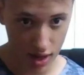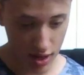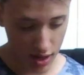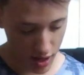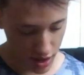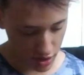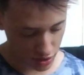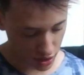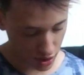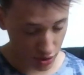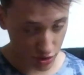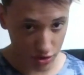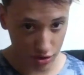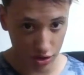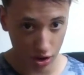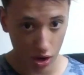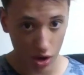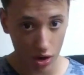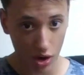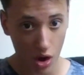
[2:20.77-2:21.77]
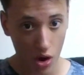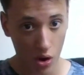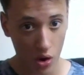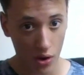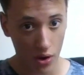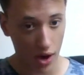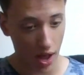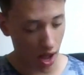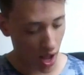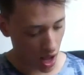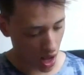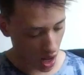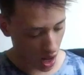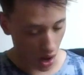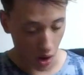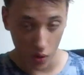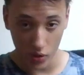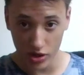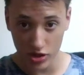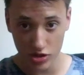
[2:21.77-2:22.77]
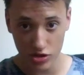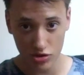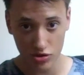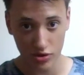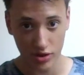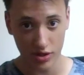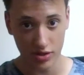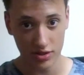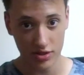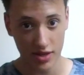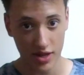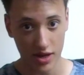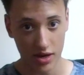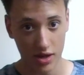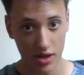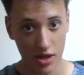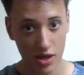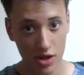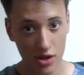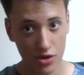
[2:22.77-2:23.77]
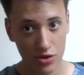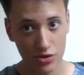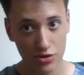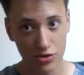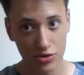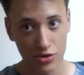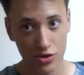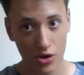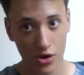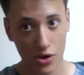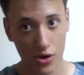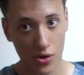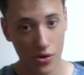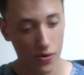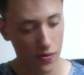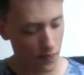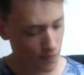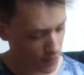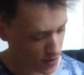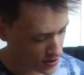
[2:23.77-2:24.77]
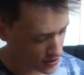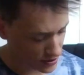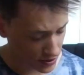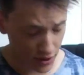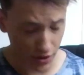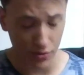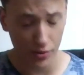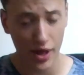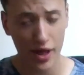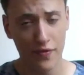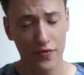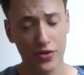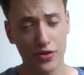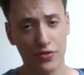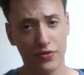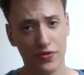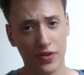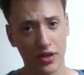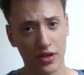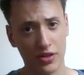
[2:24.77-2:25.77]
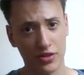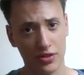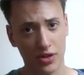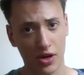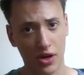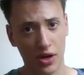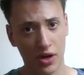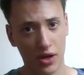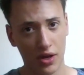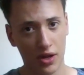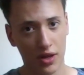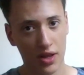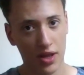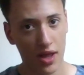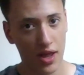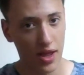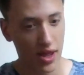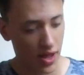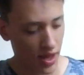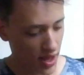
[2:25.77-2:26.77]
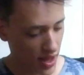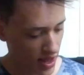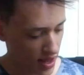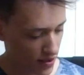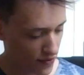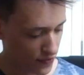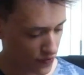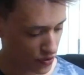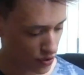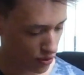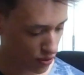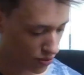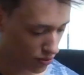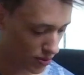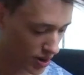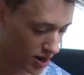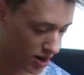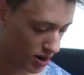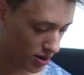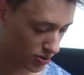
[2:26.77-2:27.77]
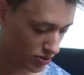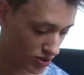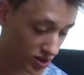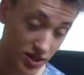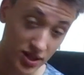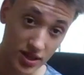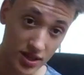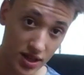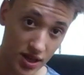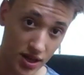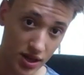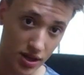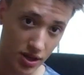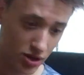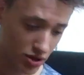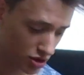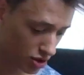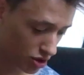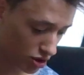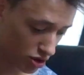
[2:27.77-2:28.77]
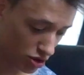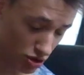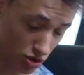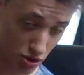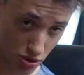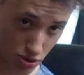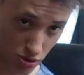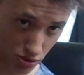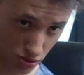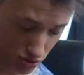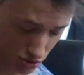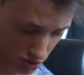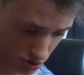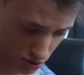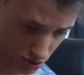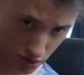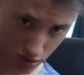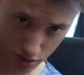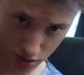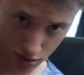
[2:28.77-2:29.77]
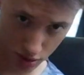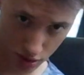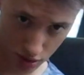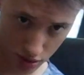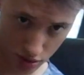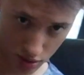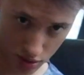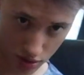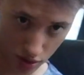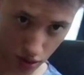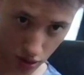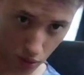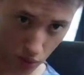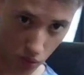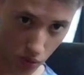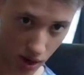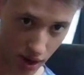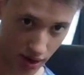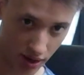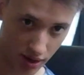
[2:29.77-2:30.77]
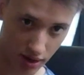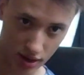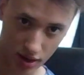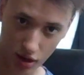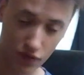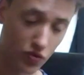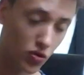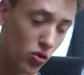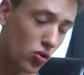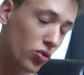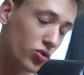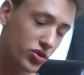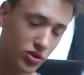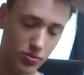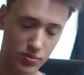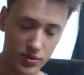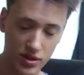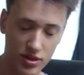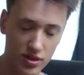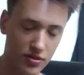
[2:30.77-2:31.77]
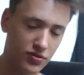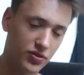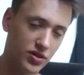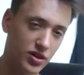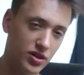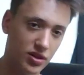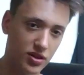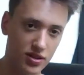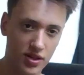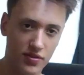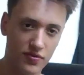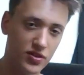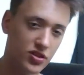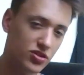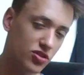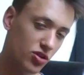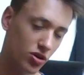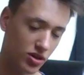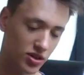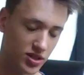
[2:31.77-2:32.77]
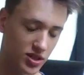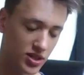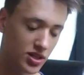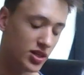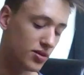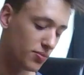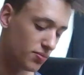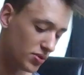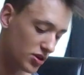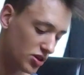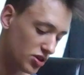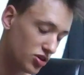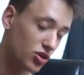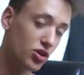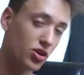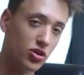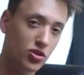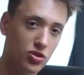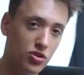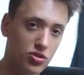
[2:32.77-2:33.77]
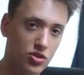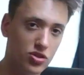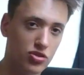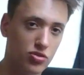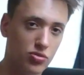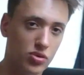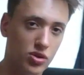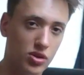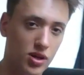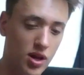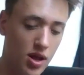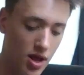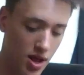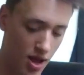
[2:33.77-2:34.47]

is going to start on our E string instead. So basically wherever your fingers are, if you're around here, you're going to use the 1. Of course it'll be different if it's not a D, but you're going to use this one.